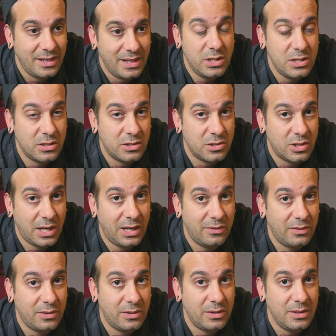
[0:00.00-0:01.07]
We just
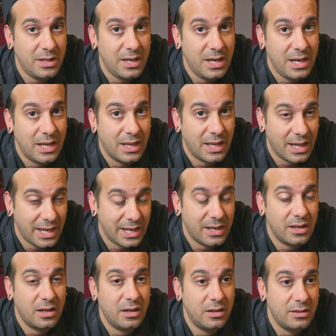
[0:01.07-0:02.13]
traveled like